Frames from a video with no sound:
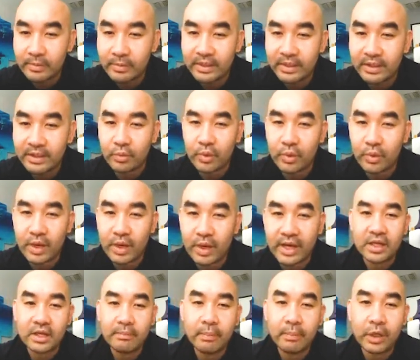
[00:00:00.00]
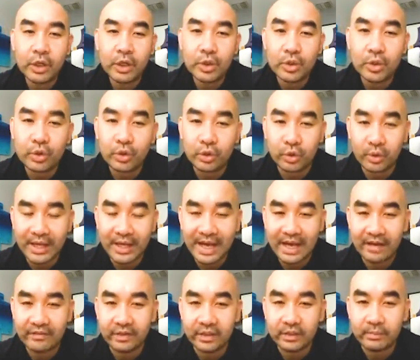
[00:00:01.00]
That would be the right
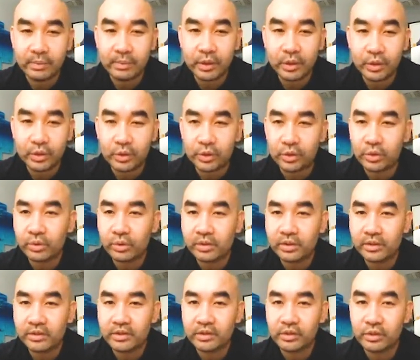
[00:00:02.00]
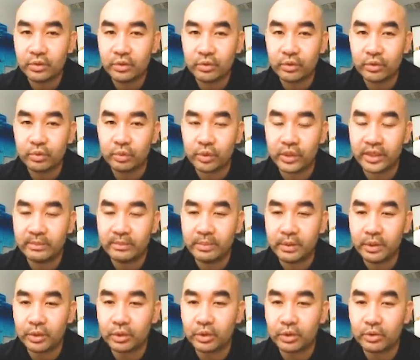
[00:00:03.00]
pleural cavity. Pleural, your root
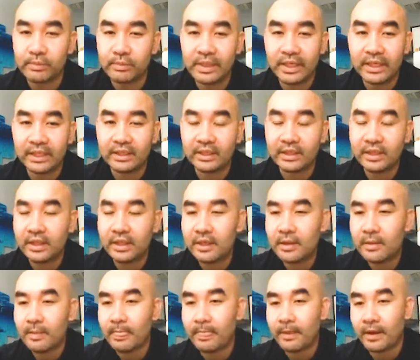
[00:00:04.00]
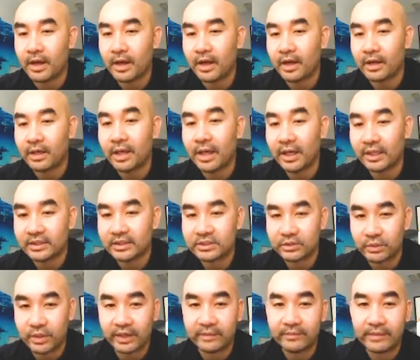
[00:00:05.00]
word, pleural mean
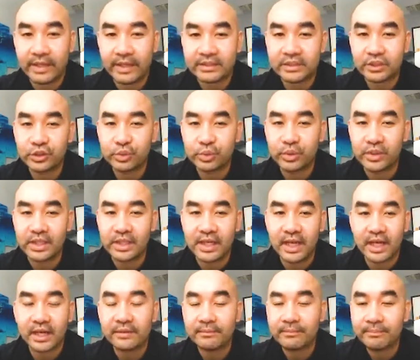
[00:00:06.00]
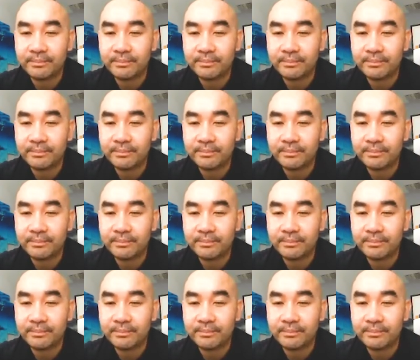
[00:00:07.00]
lungs, right? Has to do with the lung.